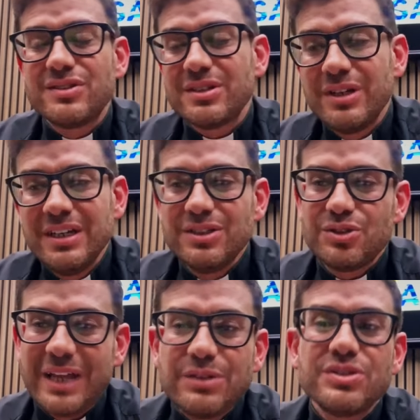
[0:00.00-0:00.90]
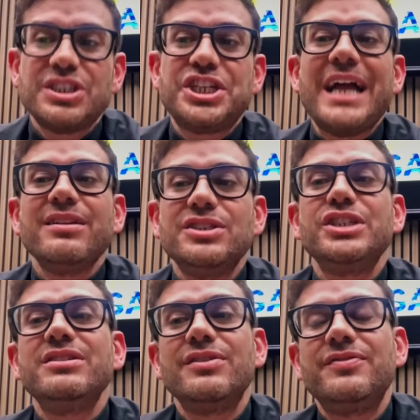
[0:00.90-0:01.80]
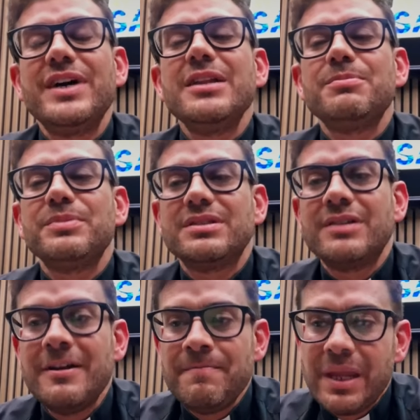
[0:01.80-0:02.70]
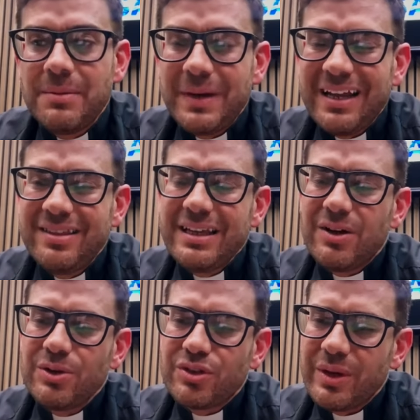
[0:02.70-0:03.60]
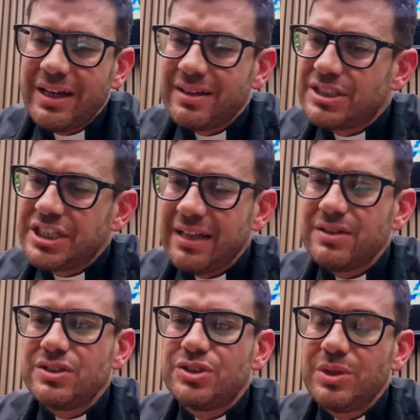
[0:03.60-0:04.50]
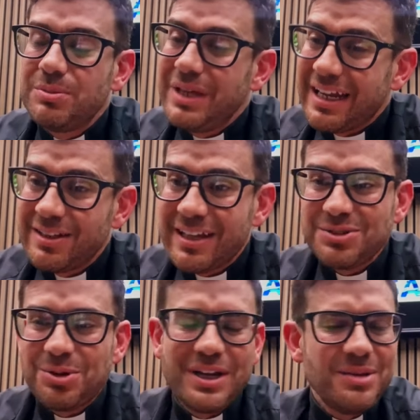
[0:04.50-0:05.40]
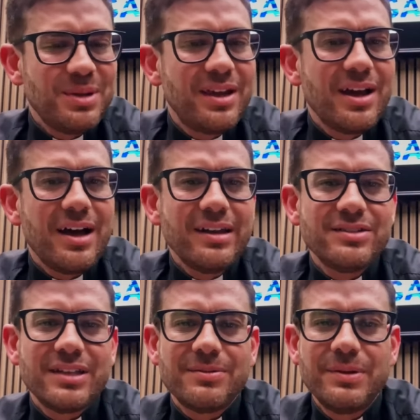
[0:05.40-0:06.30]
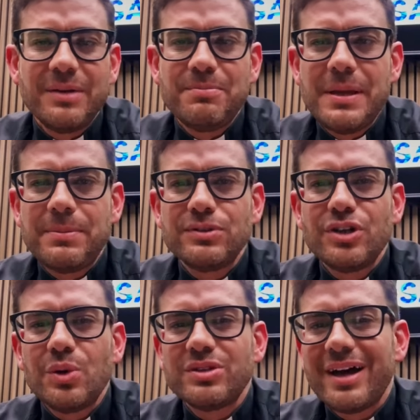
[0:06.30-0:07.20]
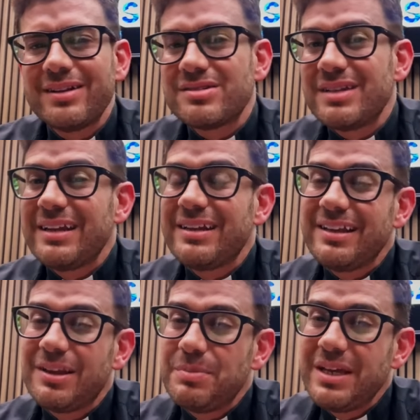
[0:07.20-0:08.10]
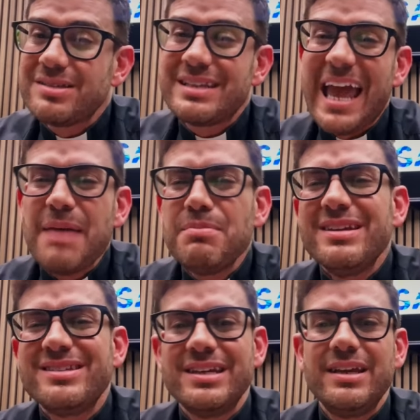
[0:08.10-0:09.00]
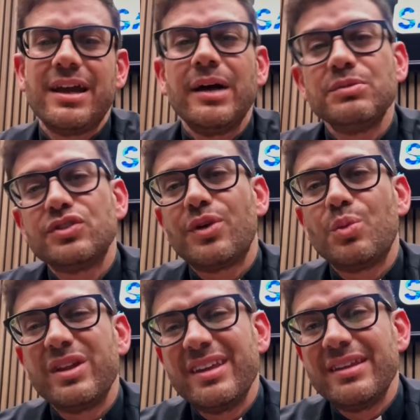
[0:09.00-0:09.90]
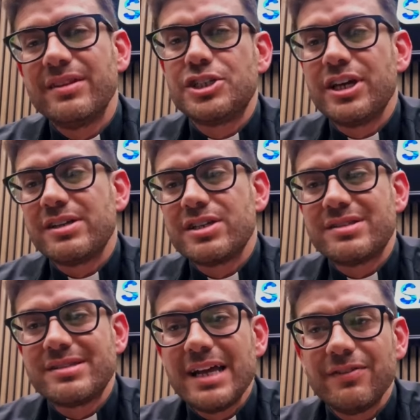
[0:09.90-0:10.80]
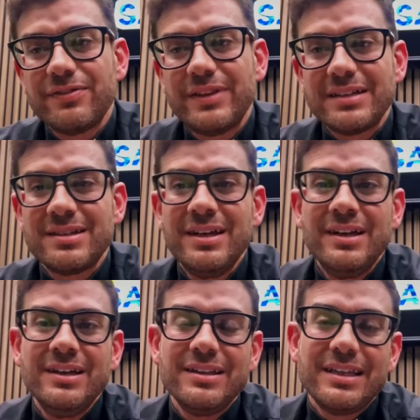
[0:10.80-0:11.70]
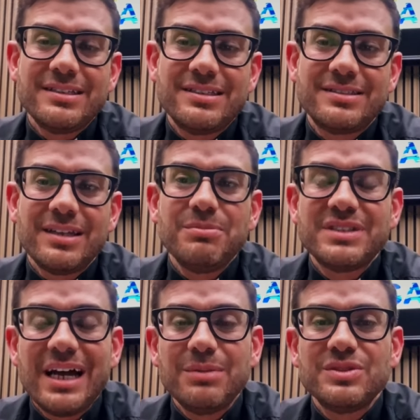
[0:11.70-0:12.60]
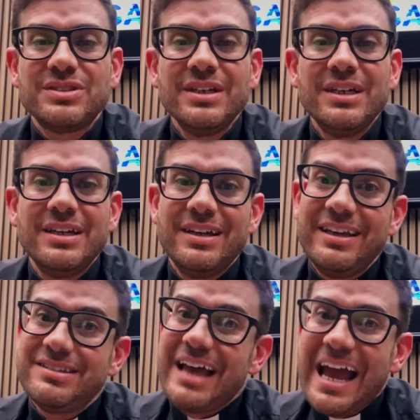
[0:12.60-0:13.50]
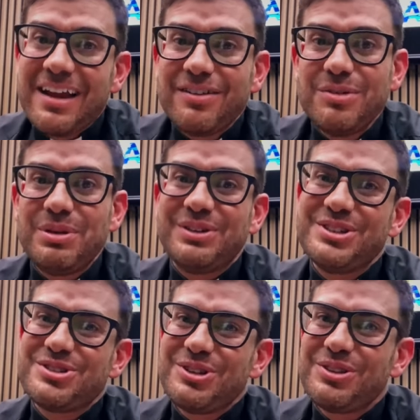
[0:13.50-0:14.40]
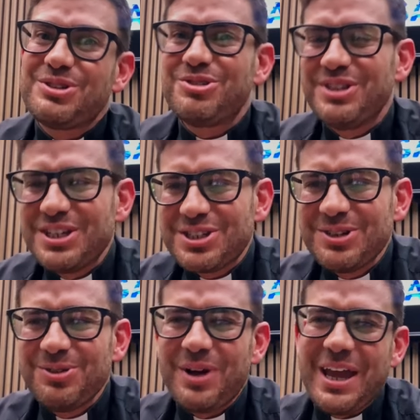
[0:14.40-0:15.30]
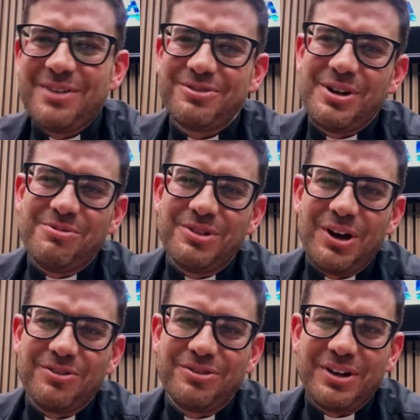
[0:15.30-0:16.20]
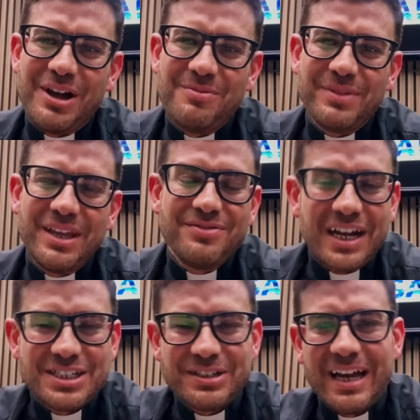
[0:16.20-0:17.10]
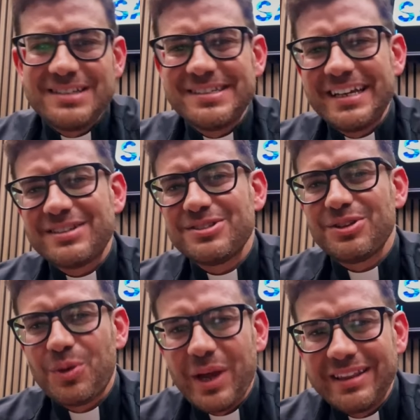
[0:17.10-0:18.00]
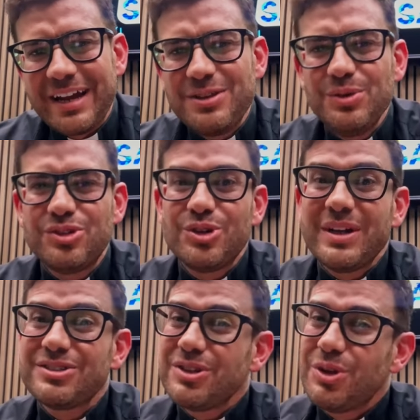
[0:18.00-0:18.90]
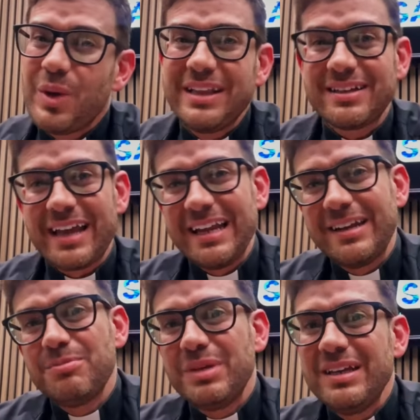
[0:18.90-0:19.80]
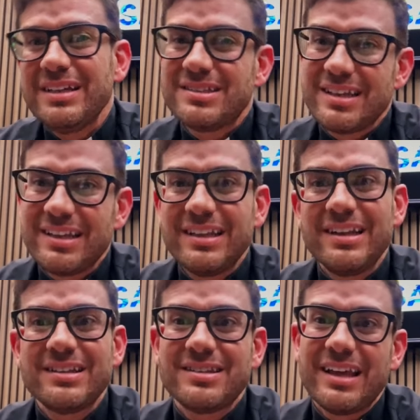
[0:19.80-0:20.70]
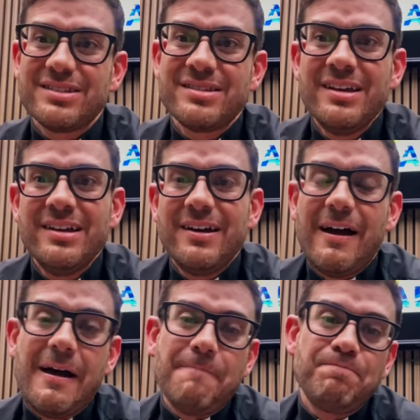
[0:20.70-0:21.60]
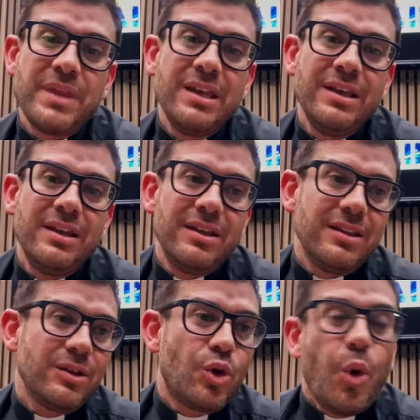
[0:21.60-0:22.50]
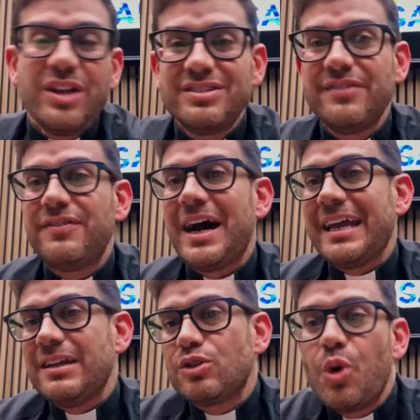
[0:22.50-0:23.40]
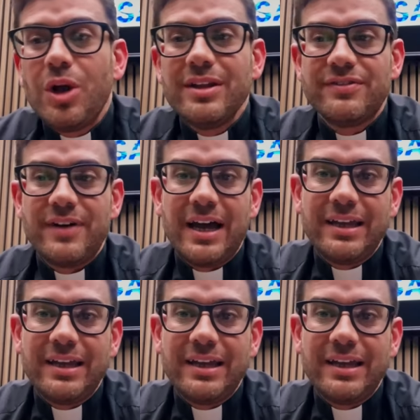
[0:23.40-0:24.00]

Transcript: And so that was a challenge in development. But I think also another challenge will be, and it has already begun, is that people don't understand. And the biggest enmity comes from within the church itself, that sometimes is angry because it's not the traditional way of evangelizing. It's not the way they're used to. And it's not the way that can be, in a sense, quantified and qualified.